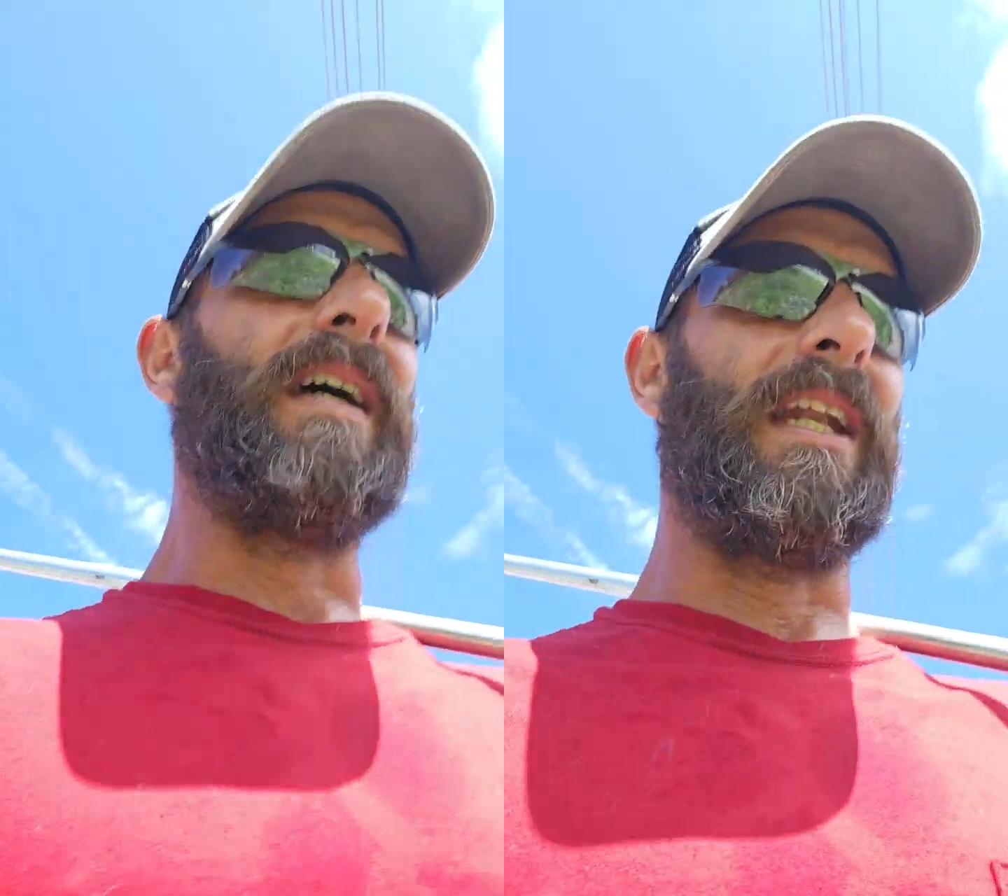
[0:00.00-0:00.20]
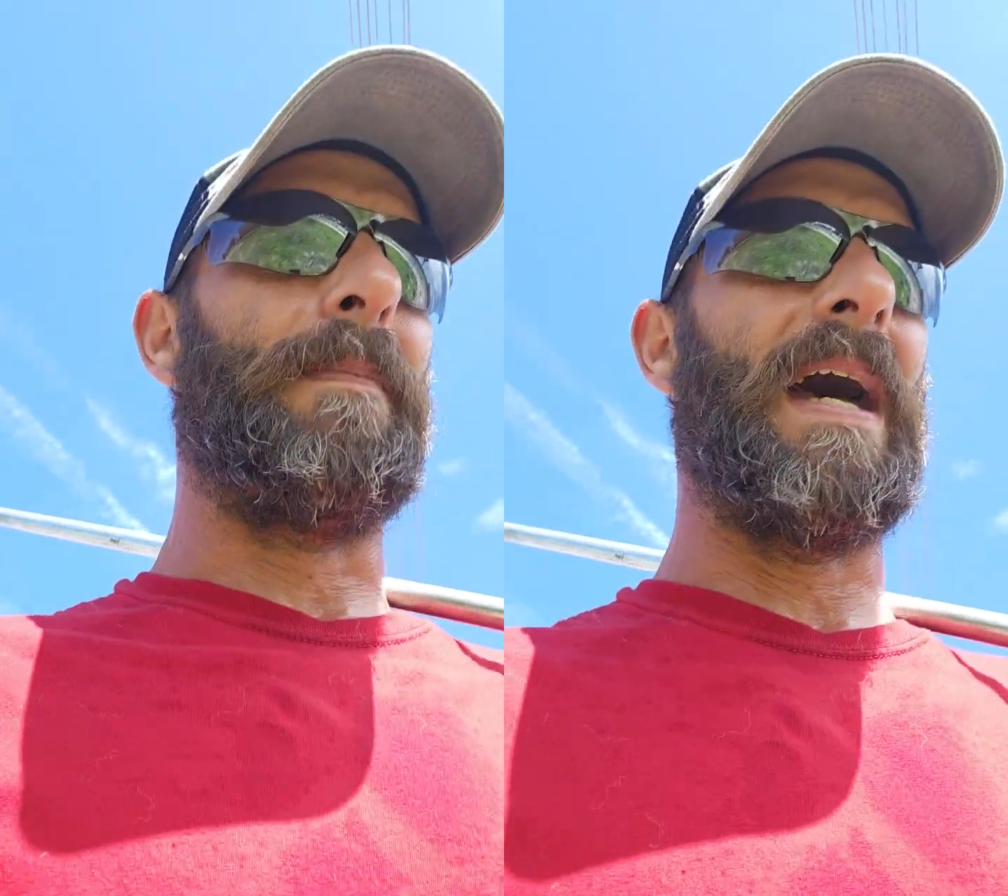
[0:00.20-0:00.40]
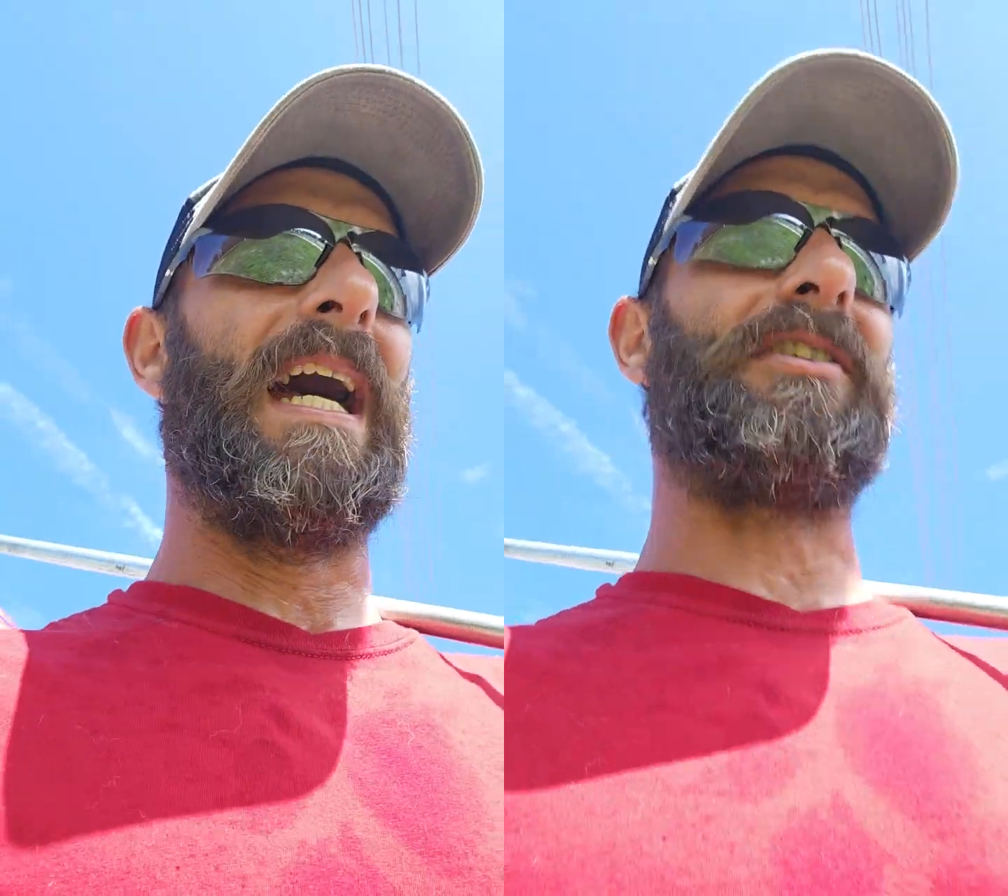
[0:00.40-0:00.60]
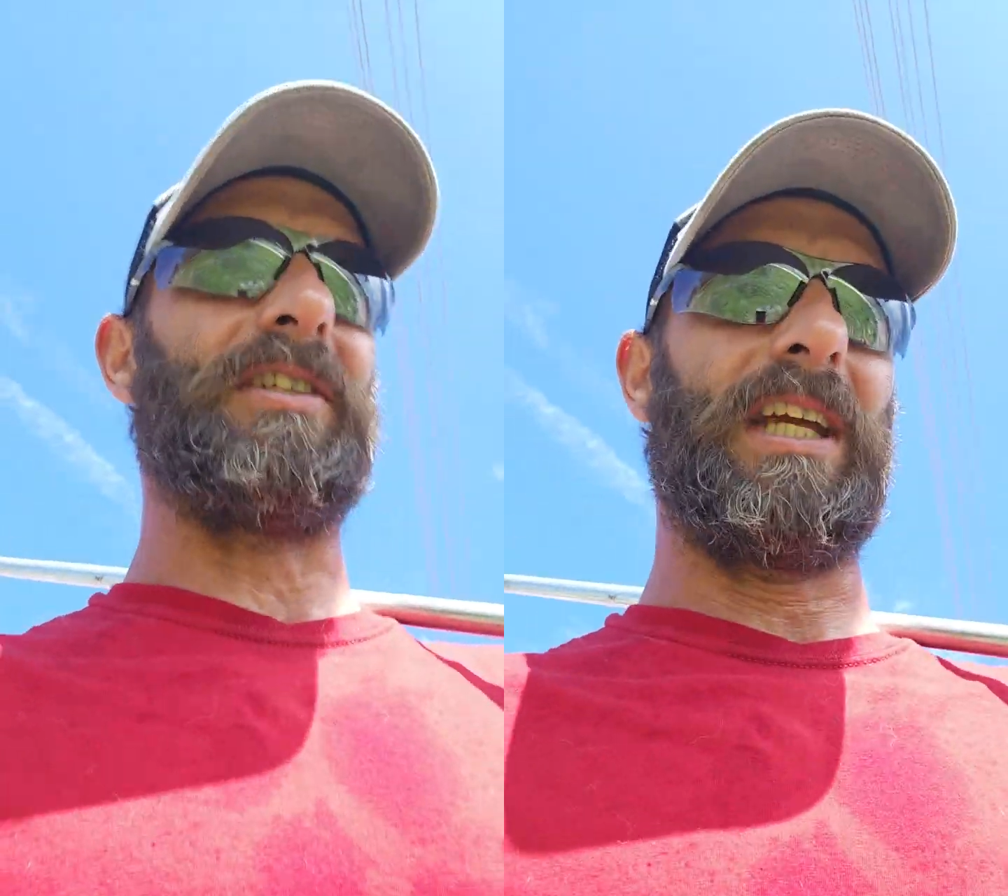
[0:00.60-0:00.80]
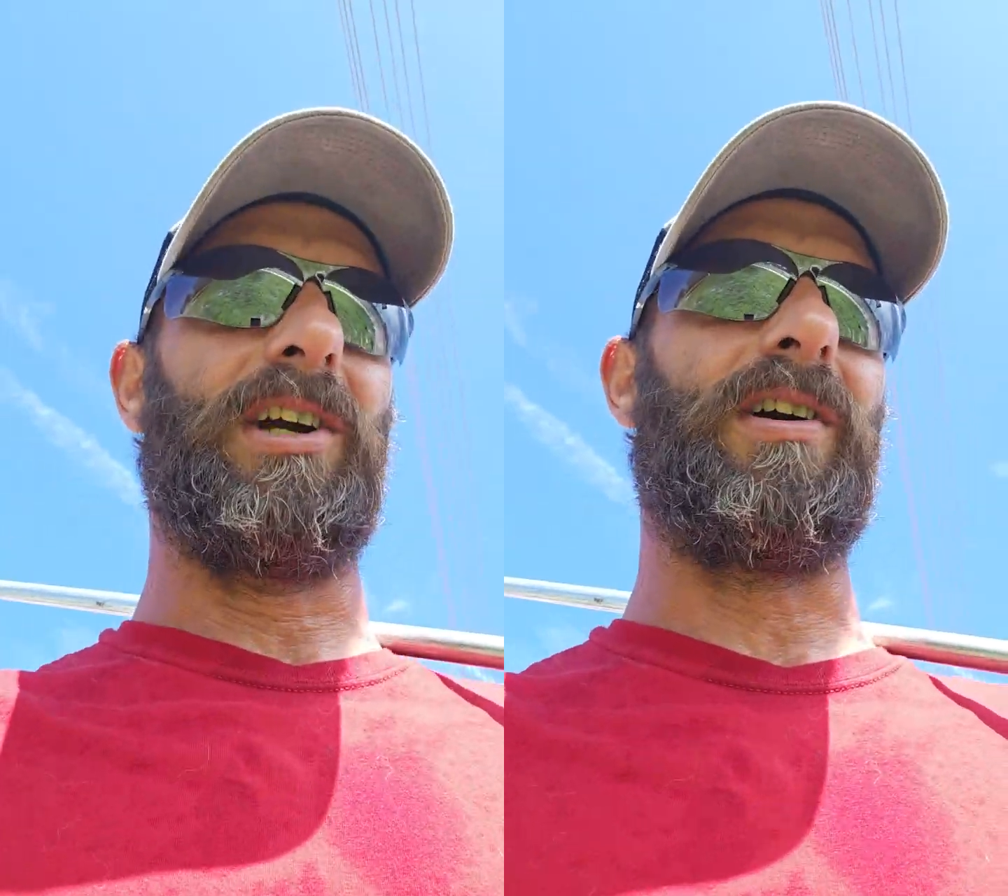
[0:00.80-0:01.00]
in the past
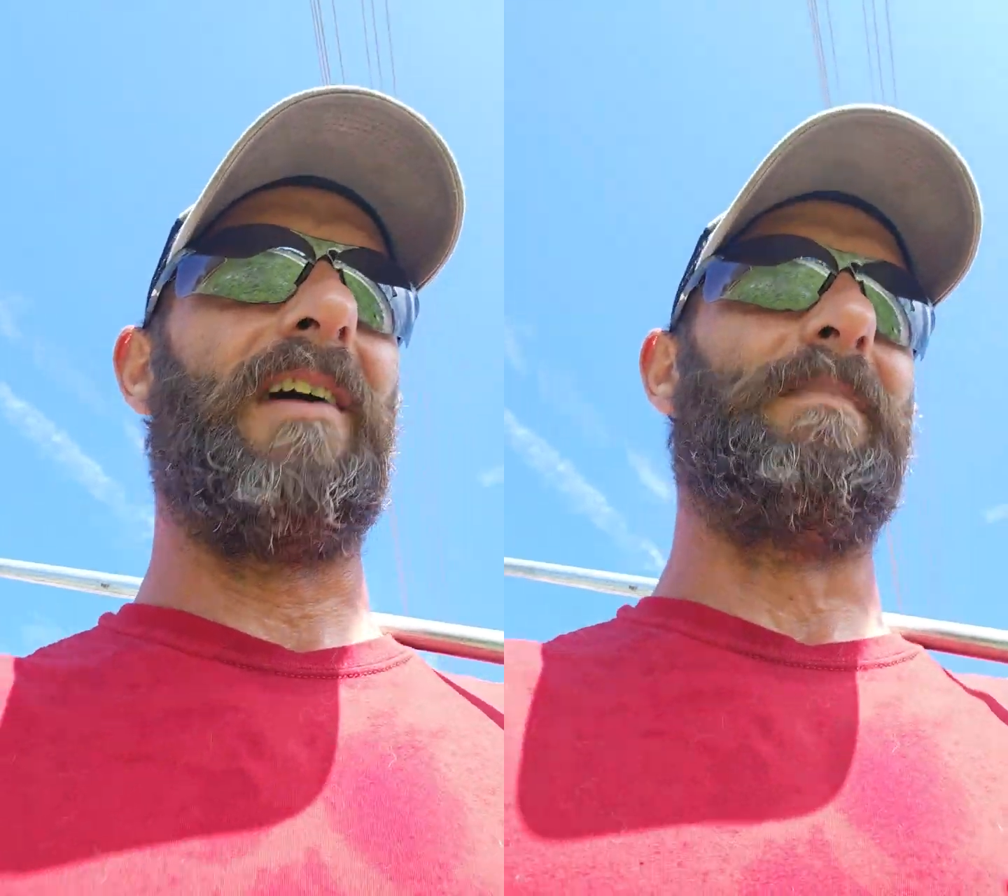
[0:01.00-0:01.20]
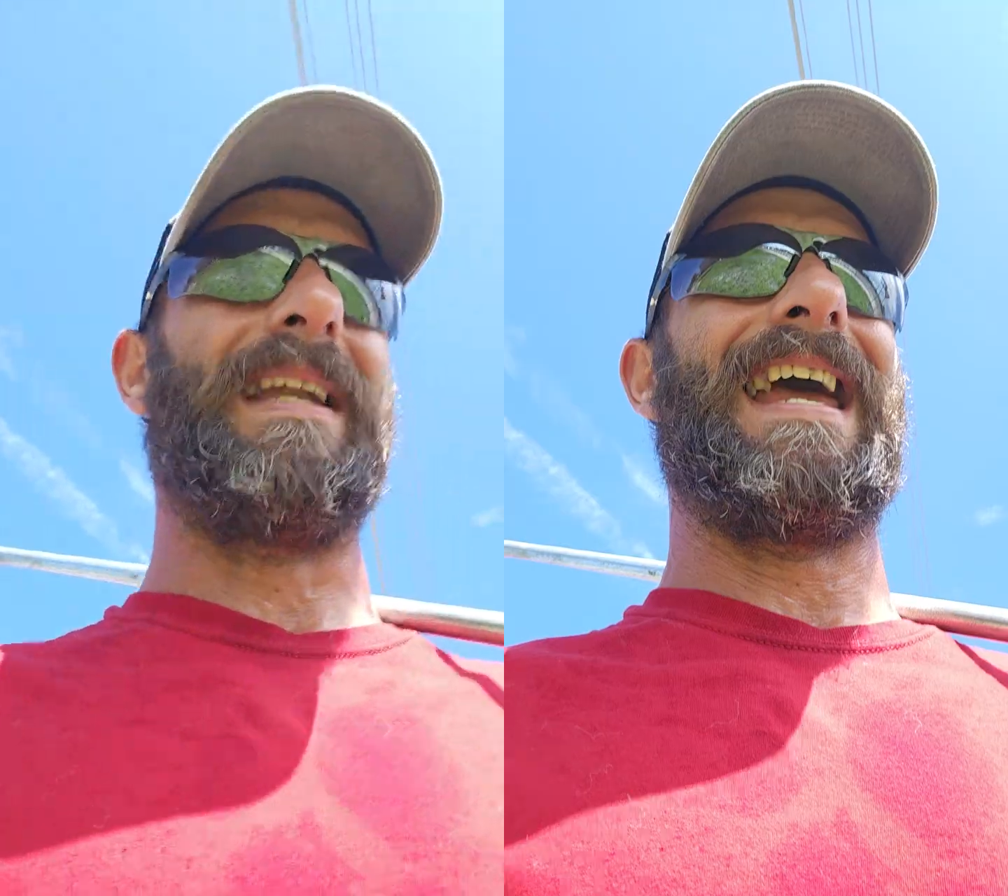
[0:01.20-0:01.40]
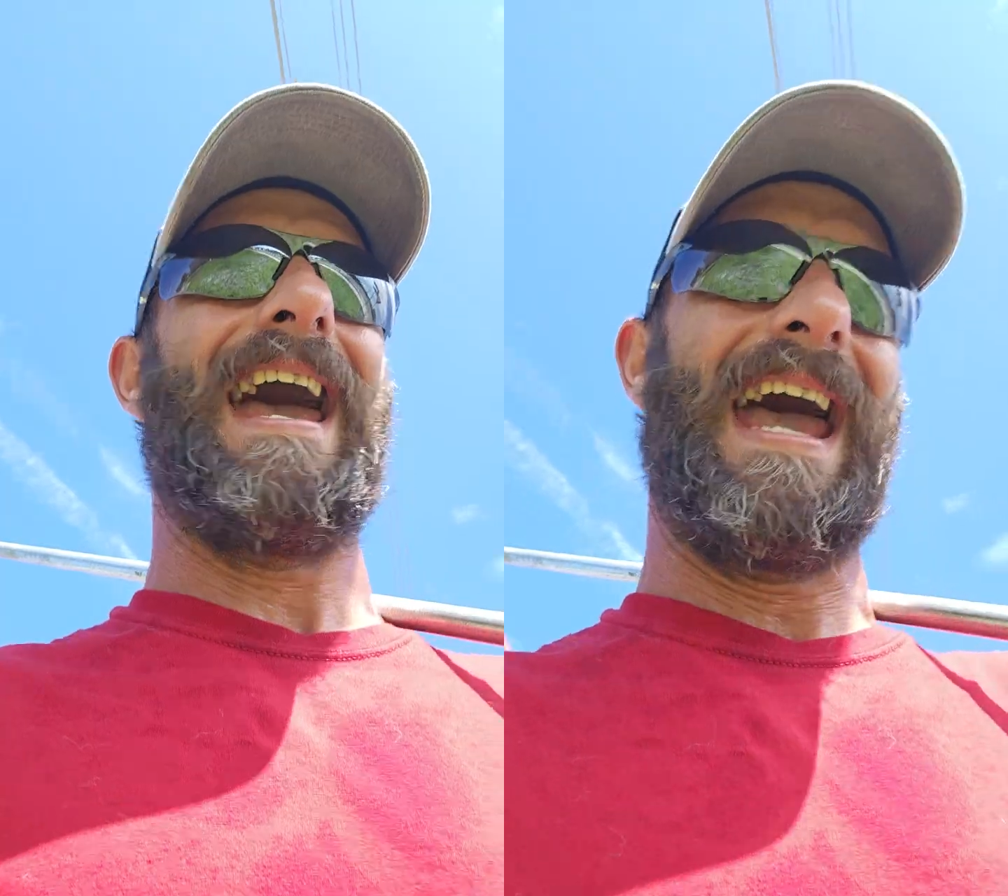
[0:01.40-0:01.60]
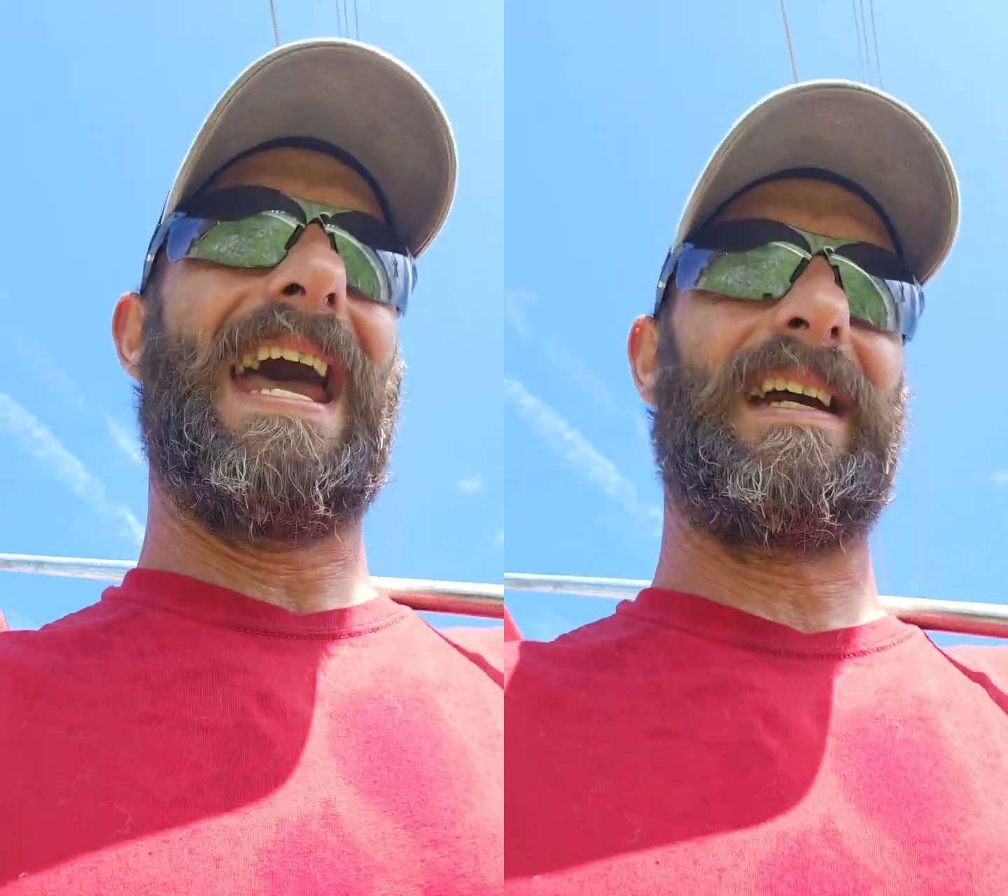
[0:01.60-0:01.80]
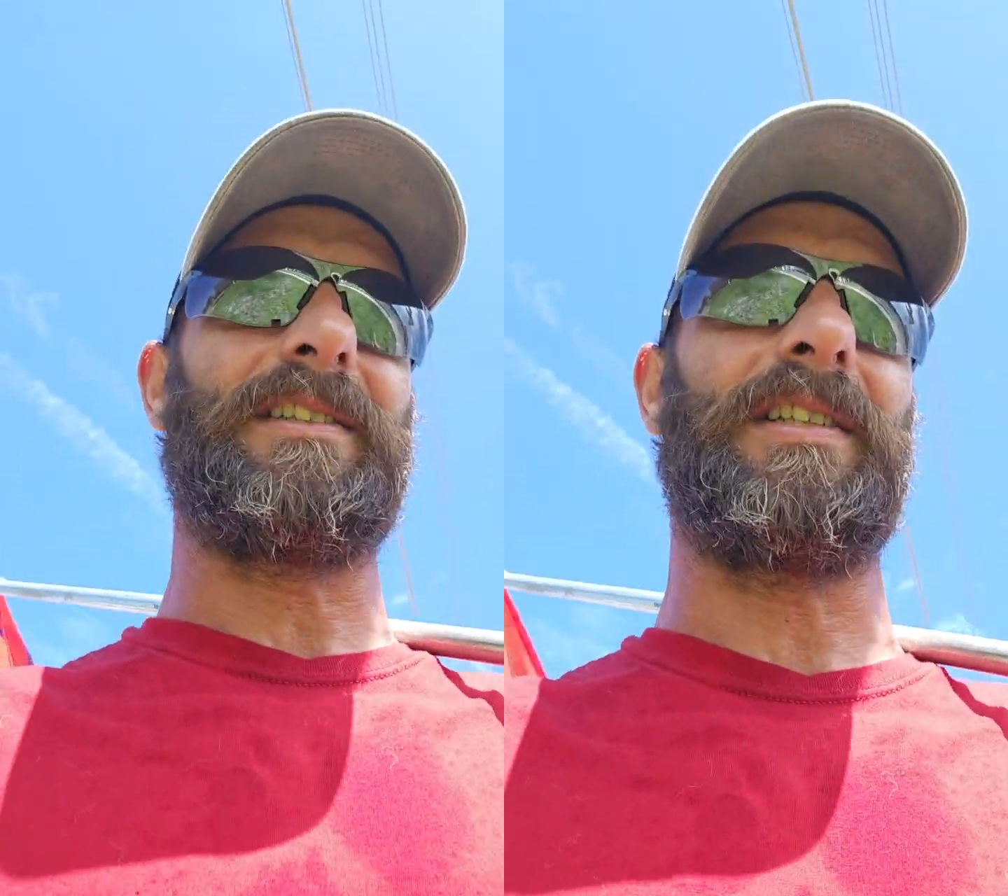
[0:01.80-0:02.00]
year have been
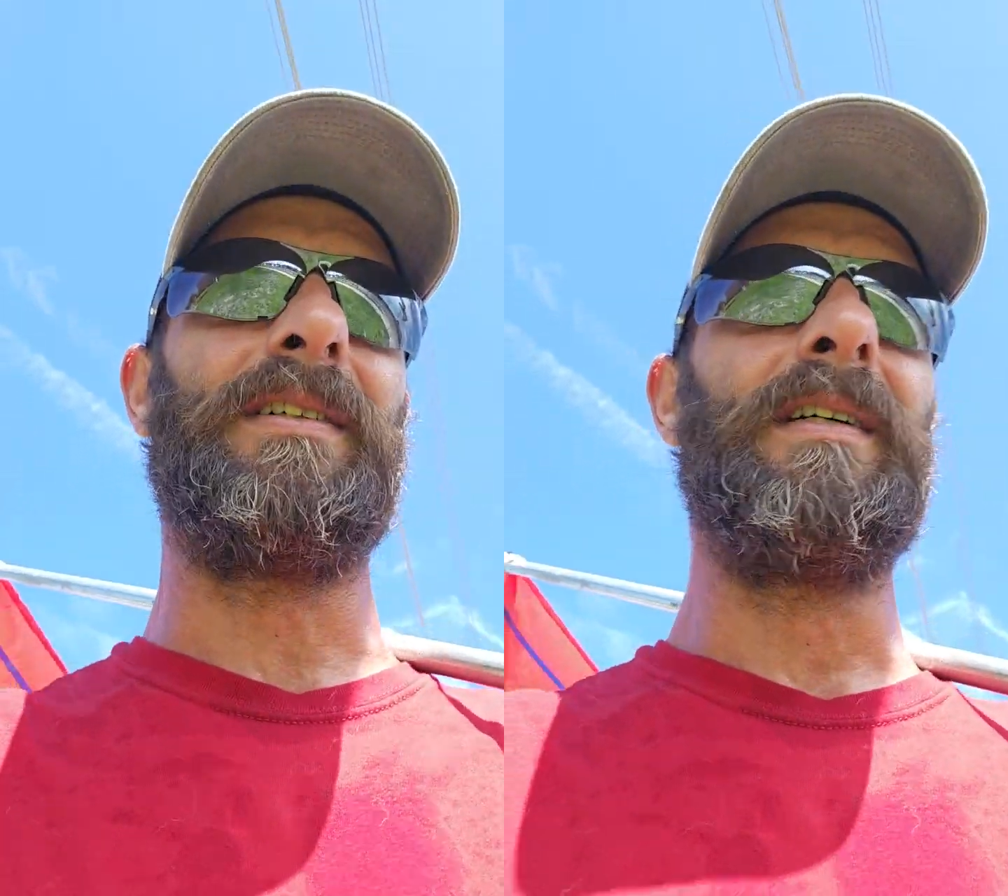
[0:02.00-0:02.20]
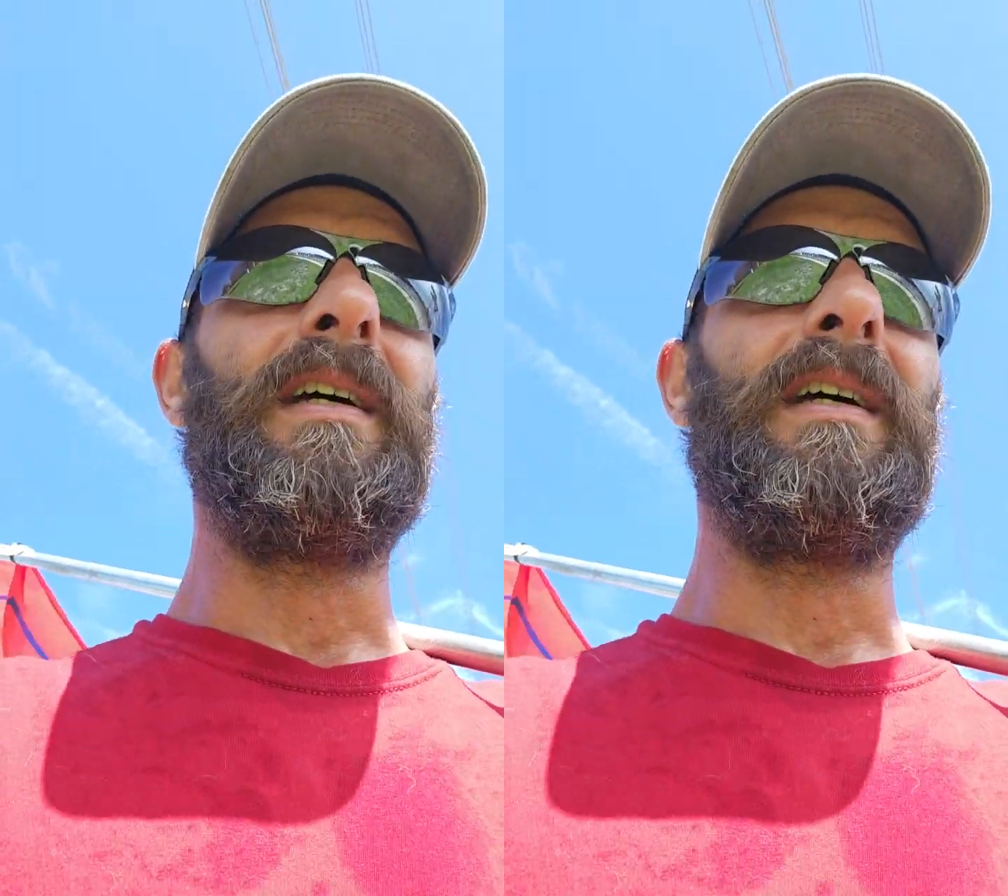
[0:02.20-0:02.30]
hacked,